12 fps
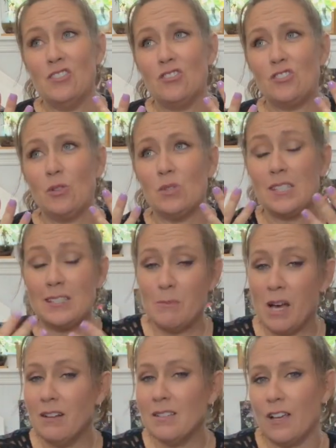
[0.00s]
So
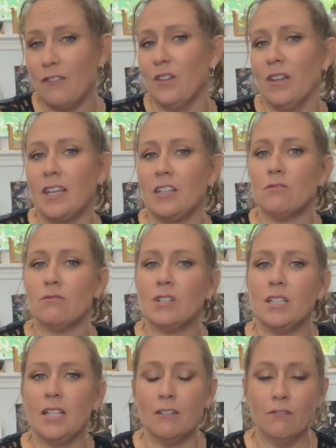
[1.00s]
smells, I feel like, can
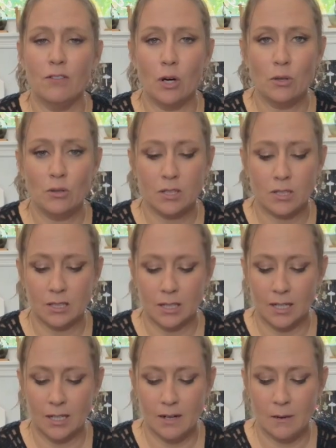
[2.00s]
really invoke
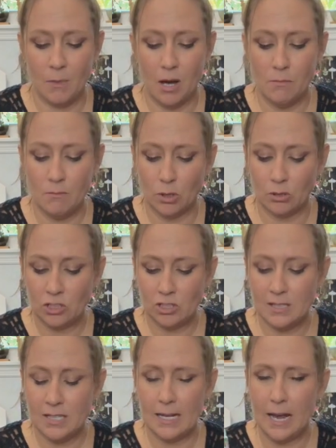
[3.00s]

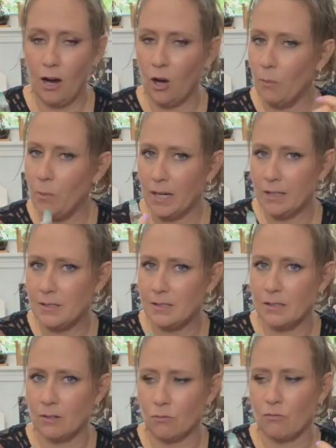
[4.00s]
emotions and help us
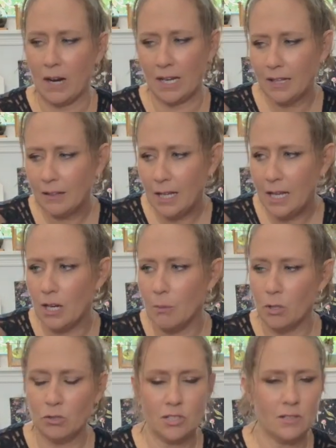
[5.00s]
regulate
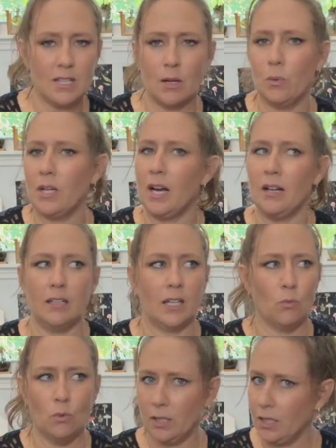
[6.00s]
emotions that we kind of like
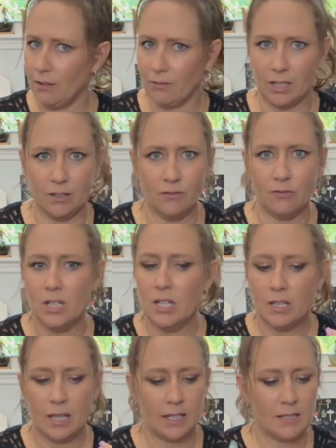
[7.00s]
want to get rid of.
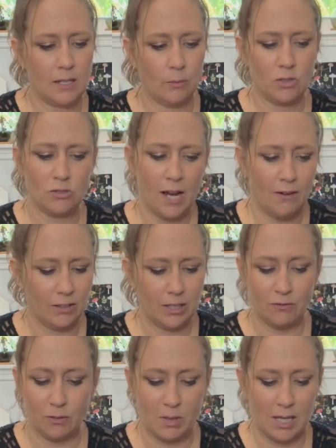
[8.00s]
Like I said, with traveling,
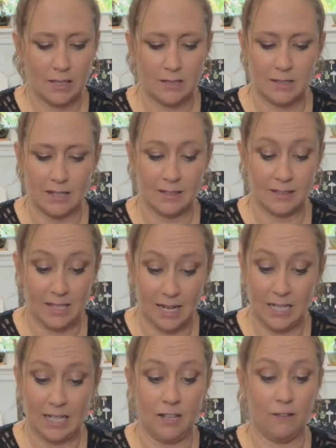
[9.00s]
for me, it's
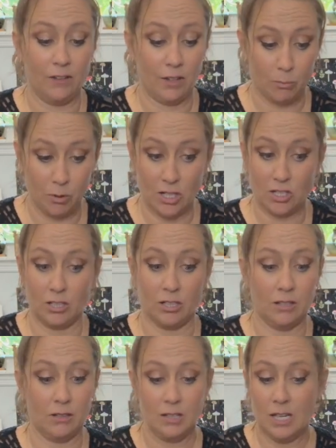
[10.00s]
anxiety, feeling
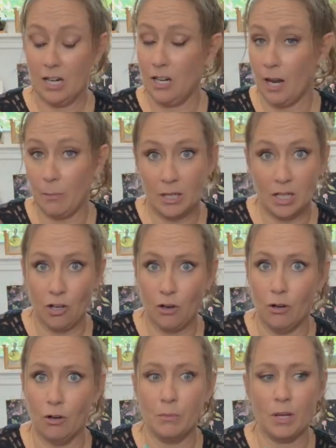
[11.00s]
pressured, not being at
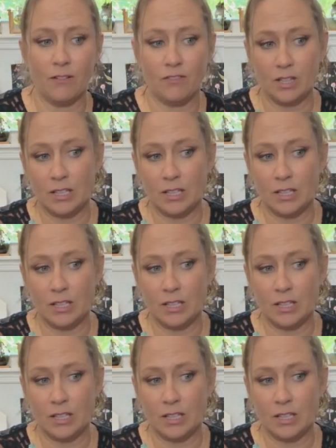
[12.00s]
home, not feeling